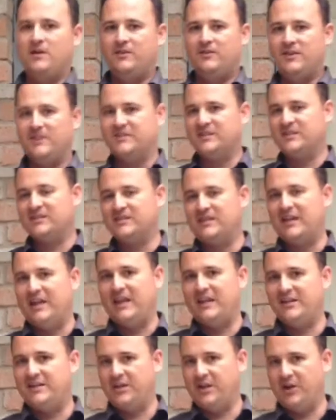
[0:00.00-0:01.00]
This is an
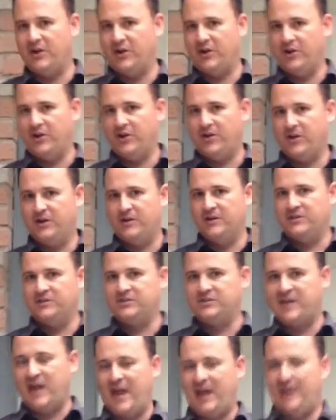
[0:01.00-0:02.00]
interior
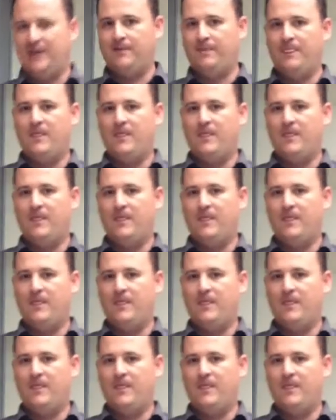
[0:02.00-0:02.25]
stain.